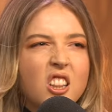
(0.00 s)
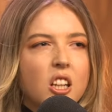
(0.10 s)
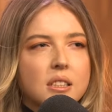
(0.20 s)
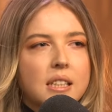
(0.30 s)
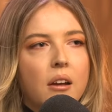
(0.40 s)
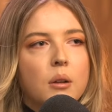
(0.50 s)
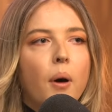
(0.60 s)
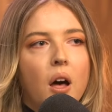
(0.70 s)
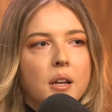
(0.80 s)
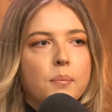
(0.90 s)
looked down
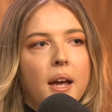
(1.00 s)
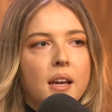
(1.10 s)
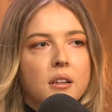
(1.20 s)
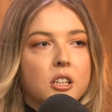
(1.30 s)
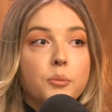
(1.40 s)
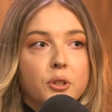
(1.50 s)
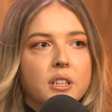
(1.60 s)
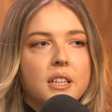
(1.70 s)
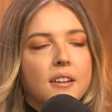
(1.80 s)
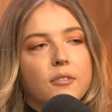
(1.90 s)
upon in my
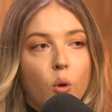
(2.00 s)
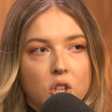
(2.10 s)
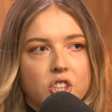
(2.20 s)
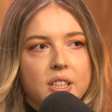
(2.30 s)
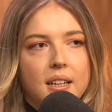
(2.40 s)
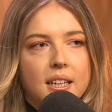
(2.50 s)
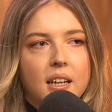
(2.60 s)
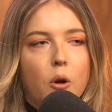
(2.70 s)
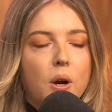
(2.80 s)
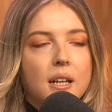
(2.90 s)
community, unfortunately,
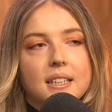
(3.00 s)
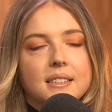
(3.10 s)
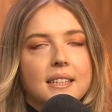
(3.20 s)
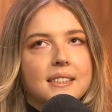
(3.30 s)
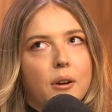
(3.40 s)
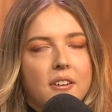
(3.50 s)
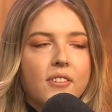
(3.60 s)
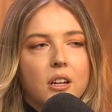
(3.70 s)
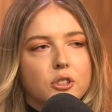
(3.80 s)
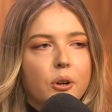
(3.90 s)
or at least that's how I
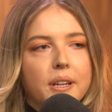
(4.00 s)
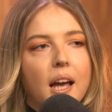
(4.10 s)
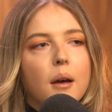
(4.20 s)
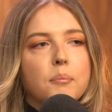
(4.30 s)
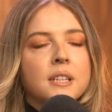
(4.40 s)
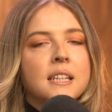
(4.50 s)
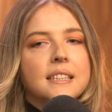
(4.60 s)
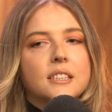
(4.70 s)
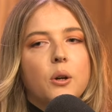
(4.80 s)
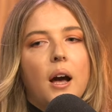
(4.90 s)
felt growing up.
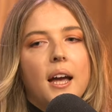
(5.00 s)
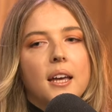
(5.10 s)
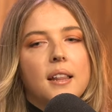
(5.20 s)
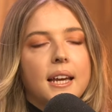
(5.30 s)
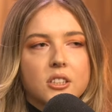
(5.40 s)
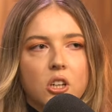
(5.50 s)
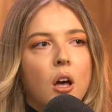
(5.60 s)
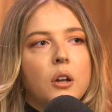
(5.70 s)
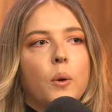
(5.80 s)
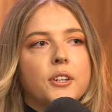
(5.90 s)
So I, like
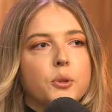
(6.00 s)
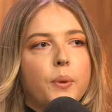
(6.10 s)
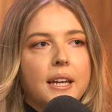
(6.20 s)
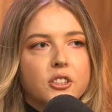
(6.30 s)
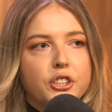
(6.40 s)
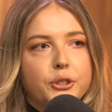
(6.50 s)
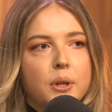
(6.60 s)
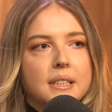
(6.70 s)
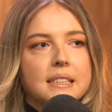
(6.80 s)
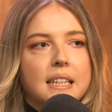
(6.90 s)
Dawn, went away to
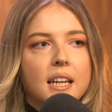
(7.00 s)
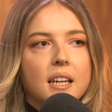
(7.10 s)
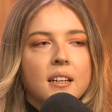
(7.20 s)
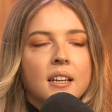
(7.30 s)
a city